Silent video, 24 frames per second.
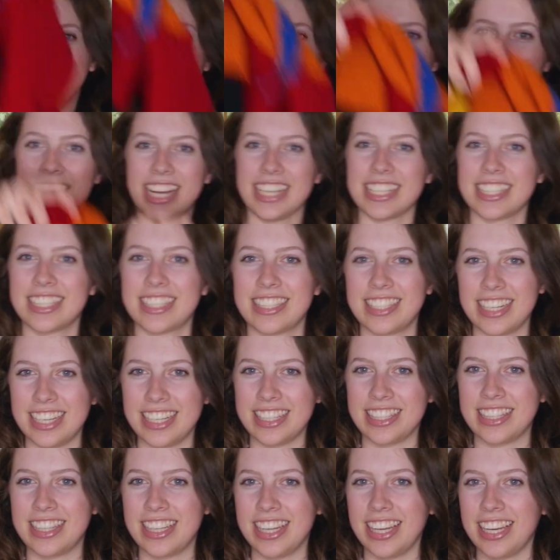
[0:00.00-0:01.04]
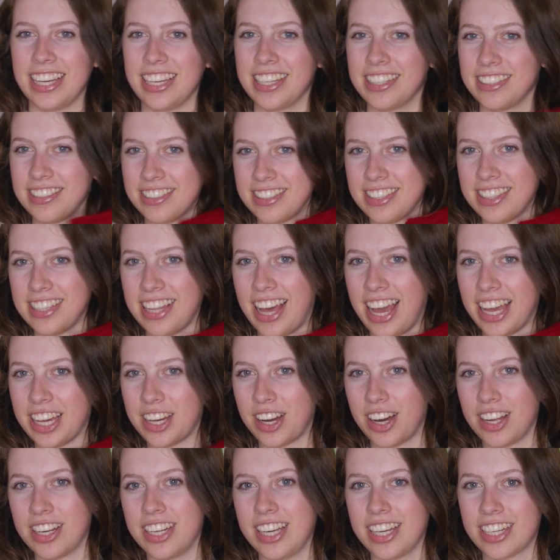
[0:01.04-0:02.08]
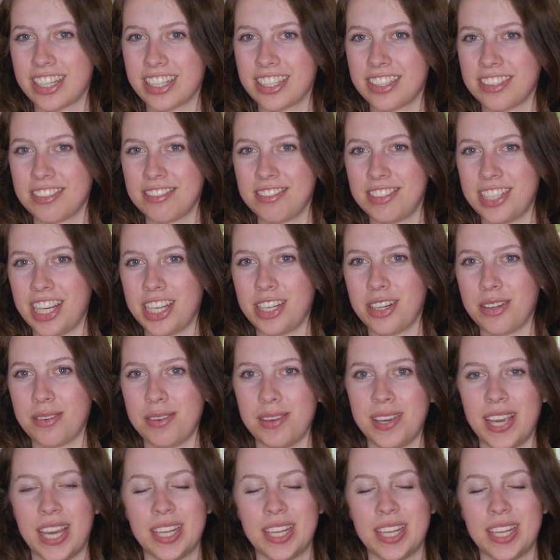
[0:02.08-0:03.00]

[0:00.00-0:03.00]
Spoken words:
Next is the iconic J.W.